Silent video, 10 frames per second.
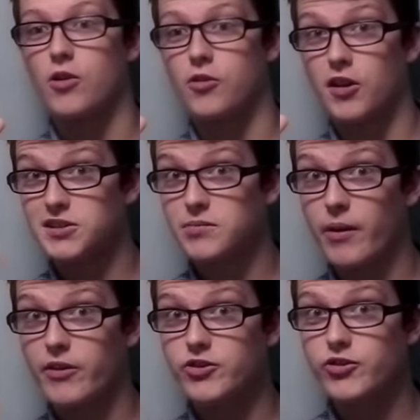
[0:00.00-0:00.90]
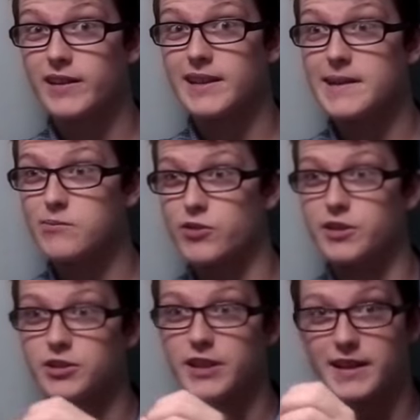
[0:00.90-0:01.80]
across the Bering Strait land
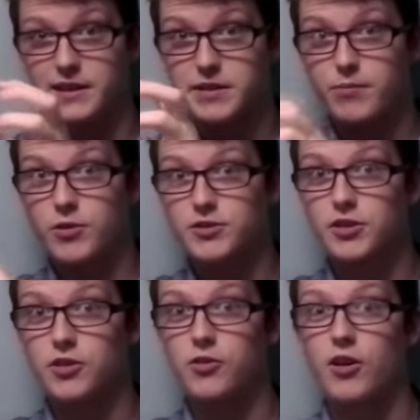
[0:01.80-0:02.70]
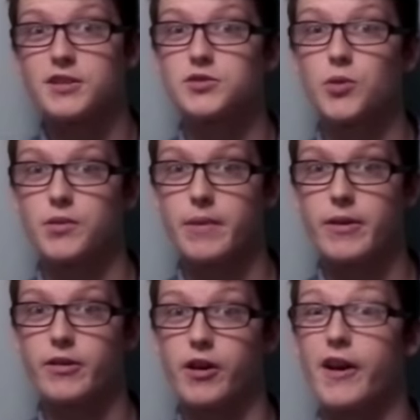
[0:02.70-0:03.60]
bridge and dispersed across North
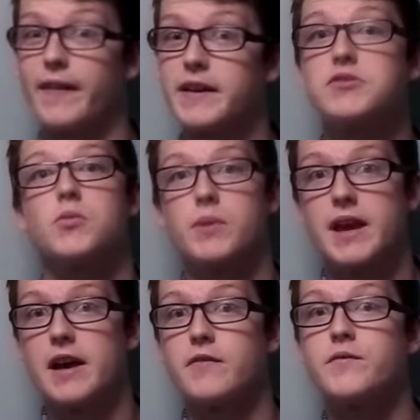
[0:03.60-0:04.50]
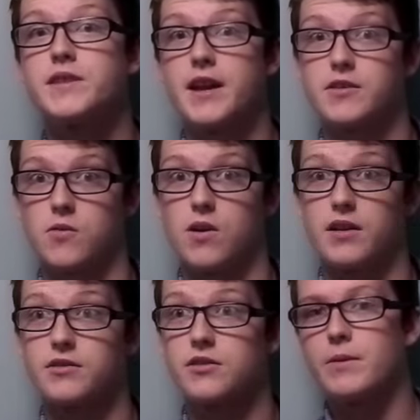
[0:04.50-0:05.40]
America, and that's what we have
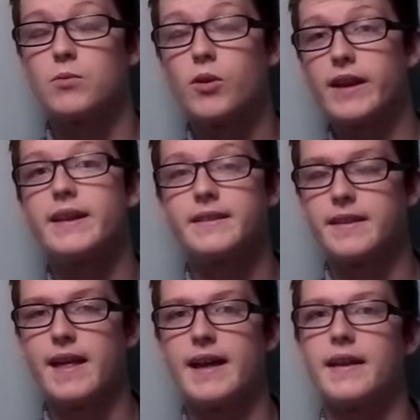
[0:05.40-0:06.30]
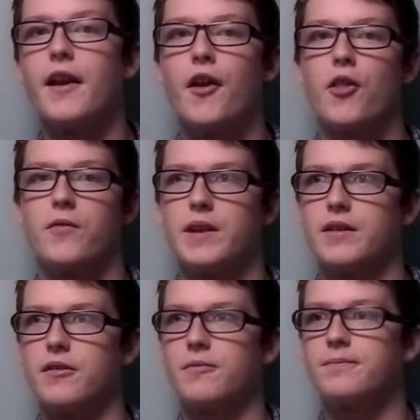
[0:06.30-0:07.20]
Sasquatch. But we'll get into that in another
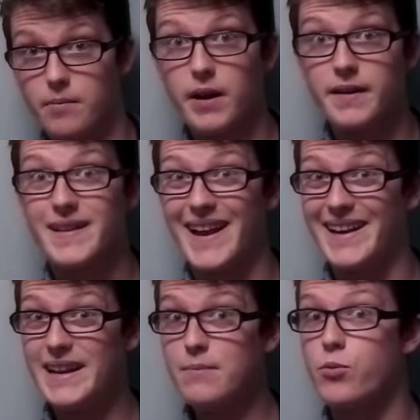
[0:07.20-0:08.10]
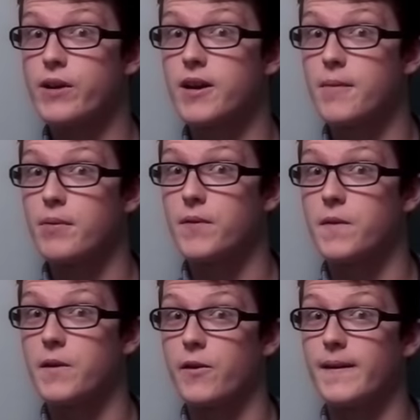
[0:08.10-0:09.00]
video. But they did bring up a
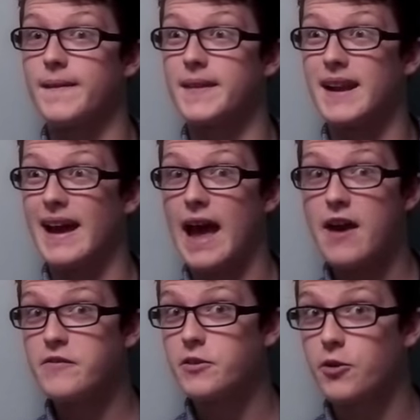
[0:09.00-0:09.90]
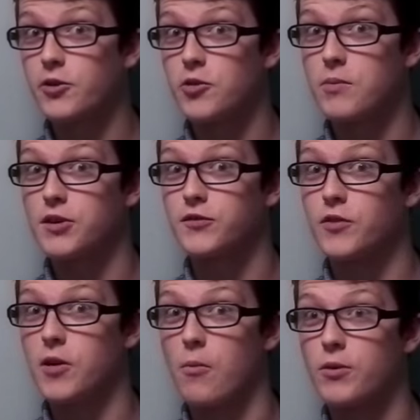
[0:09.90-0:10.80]
theory that I haven't heard too much
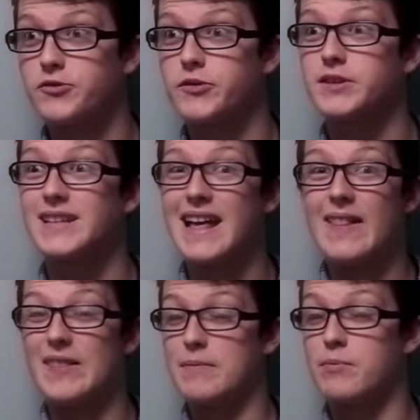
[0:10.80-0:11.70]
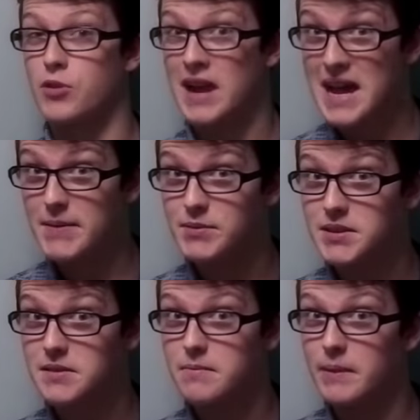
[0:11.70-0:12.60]
from, which was that
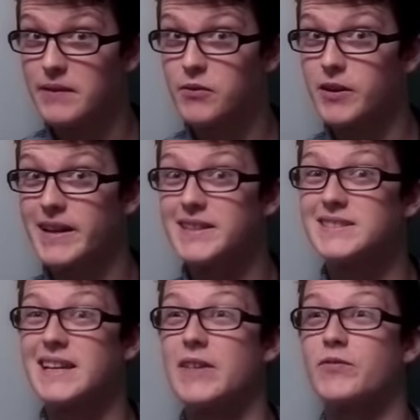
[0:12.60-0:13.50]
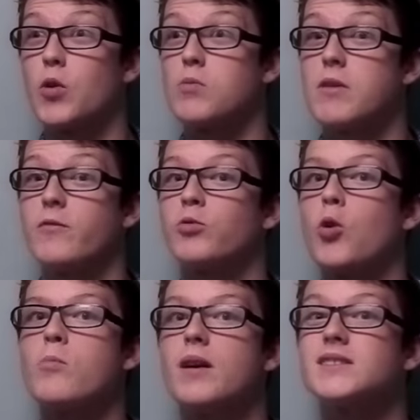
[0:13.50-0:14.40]
perhaps Bigfoot is a form of
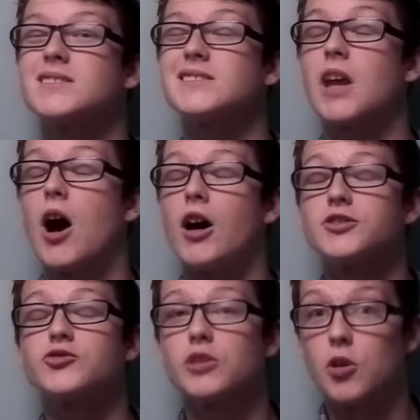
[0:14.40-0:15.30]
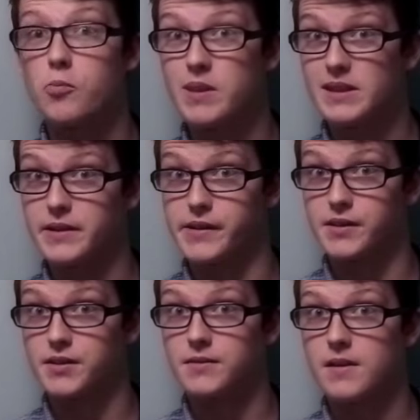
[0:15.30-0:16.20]
robust
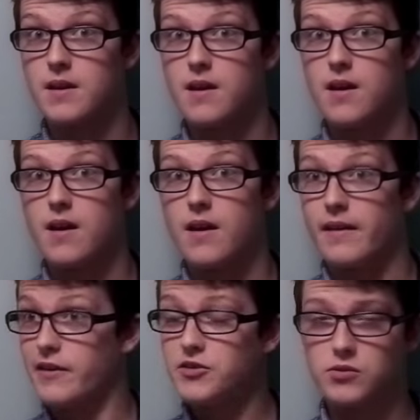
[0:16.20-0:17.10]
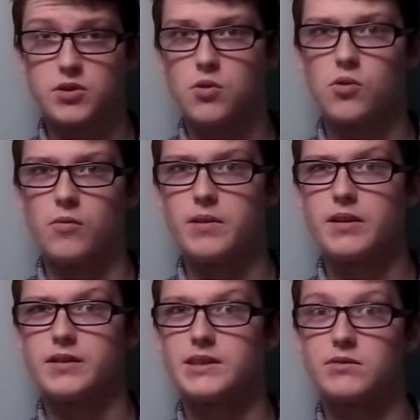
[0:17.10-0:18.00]
Australopithecus. Now, this was cool
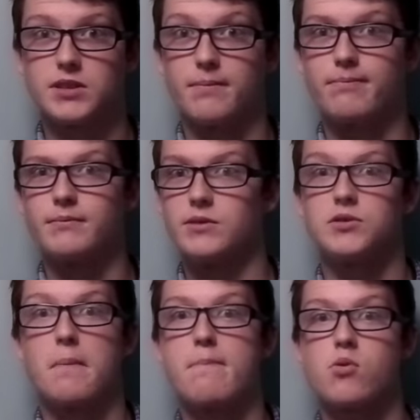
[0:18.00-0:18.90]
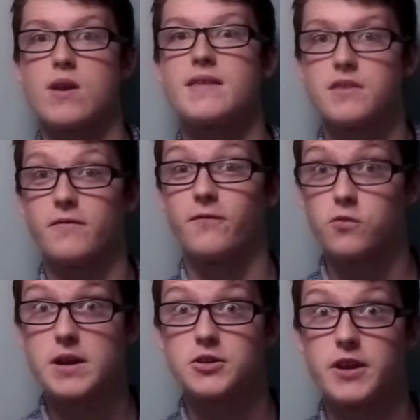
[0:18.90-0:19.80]
because it was a it was a breath of
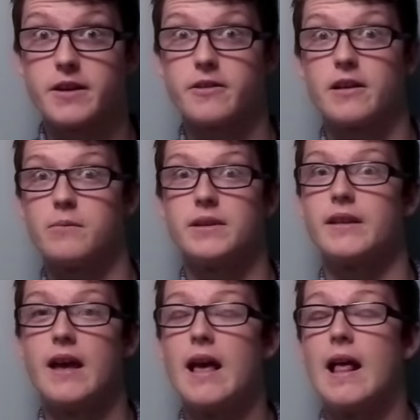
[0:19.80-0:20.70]
fresh air. I mean,